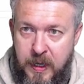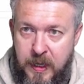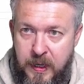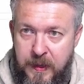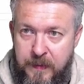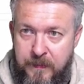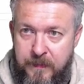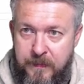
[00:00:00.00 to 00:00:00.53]

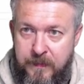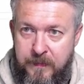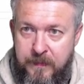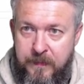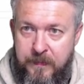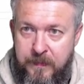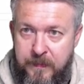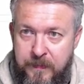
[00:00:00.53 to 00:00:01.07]

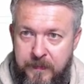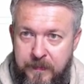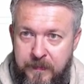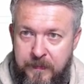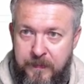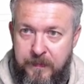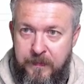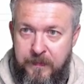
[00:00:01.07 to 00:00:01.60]

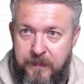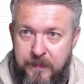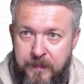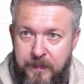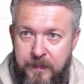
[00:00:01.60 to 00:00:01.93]
Nothing is said.